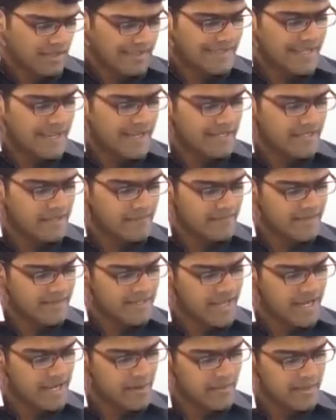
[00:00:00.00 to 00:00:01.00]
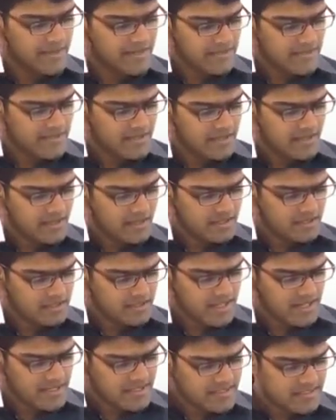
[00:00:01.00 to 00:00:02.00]
10 different elements.
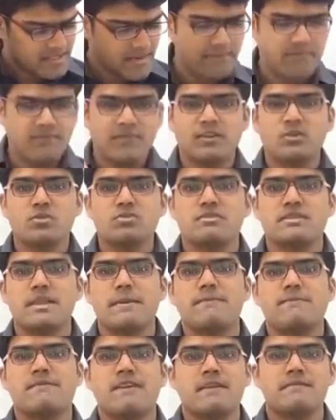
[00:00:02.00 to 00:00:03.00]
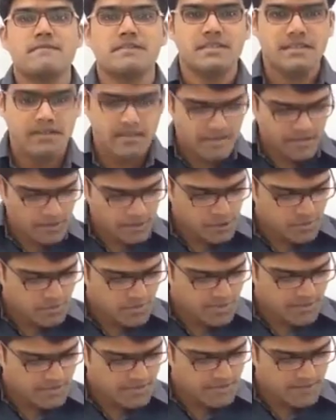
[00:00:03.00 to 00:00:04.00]
And step 1 to step 5 is the
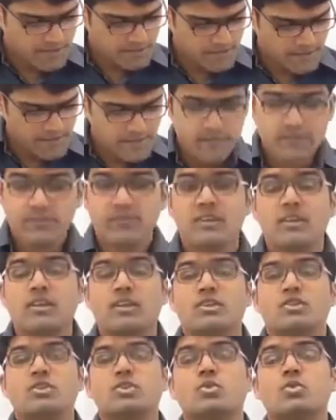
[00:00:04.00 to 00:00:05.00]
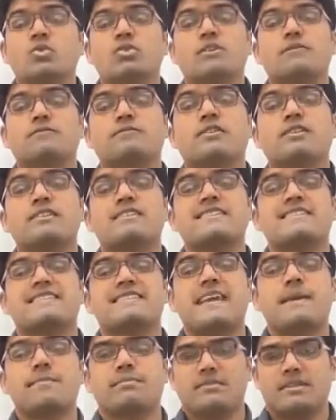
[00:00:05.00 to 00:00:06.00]
rearrangement there, right? You know the first
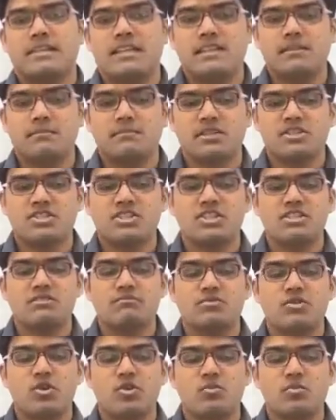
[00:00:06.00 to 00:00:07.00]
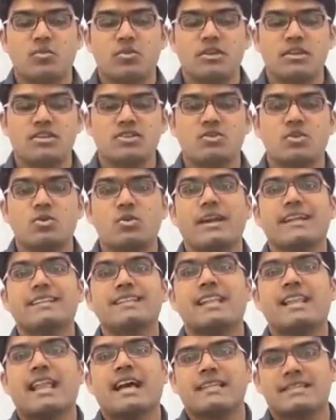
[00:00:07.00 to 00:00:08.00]
step in machine input output is to look at
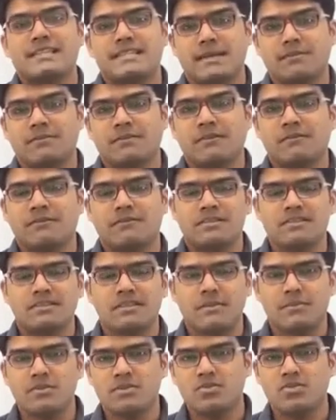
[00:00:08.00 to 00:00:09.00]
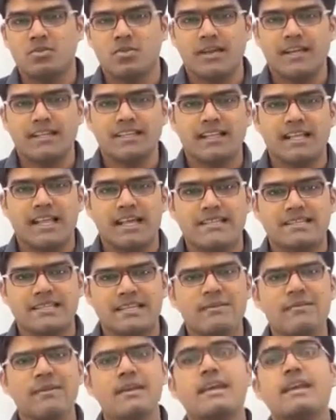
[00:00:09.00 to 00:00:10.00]
the last step. The first step is to look at the last
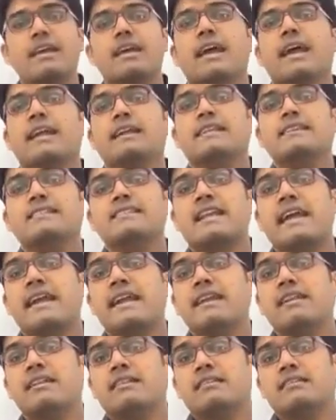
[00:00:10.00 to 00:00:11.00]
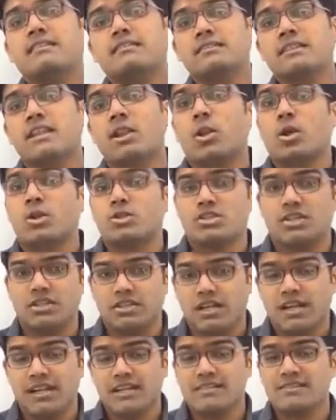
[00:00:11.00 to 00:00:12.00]
step and decide the logic,
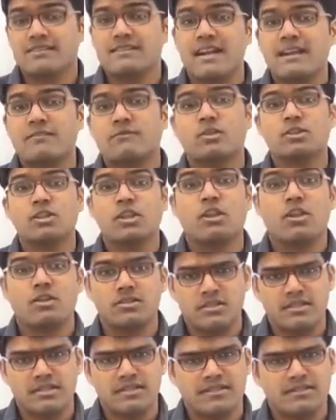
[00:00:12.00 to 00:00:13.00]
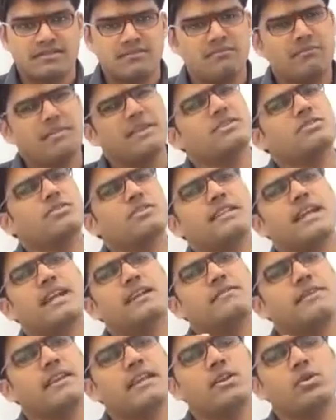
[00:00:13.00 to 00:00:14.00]
understand what the logic is. Based on
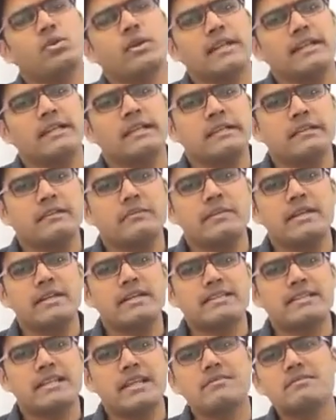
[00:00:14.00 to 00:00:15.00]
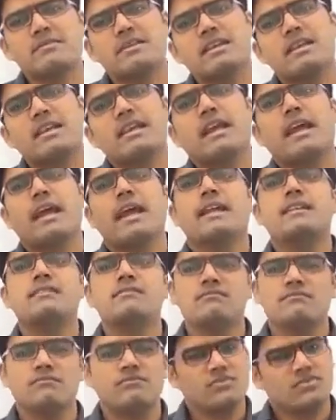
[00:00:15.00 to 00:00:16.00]
that, we can look at intermediate steps
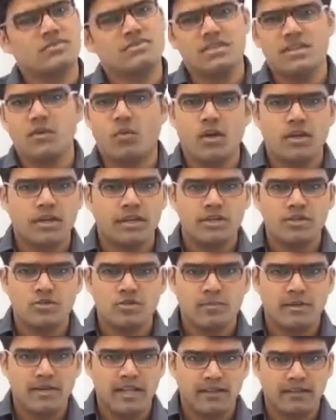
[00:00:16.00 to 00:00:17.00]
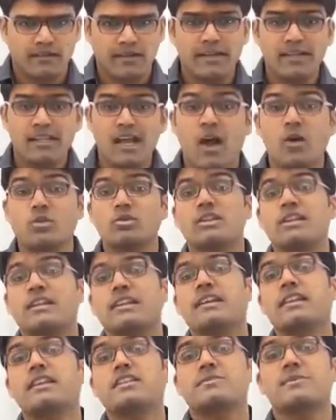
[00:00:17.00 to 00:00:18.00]
and see what needs to be done, right? How the
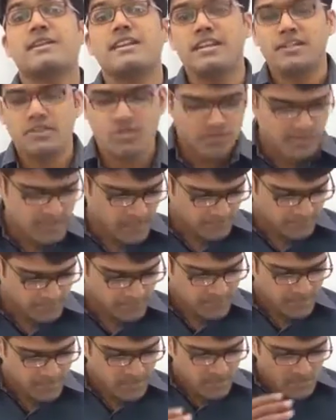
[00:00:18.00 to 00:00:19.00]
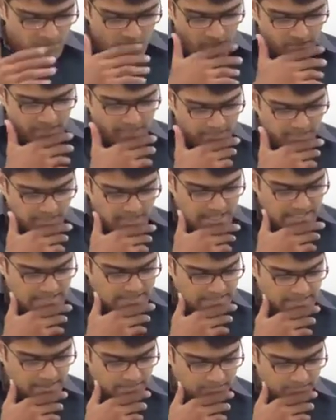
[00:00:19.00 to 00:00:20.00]
rearrangement needs to be done. So look at the
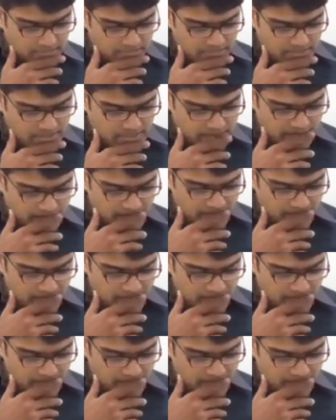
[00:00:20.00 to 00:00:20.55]
last step, step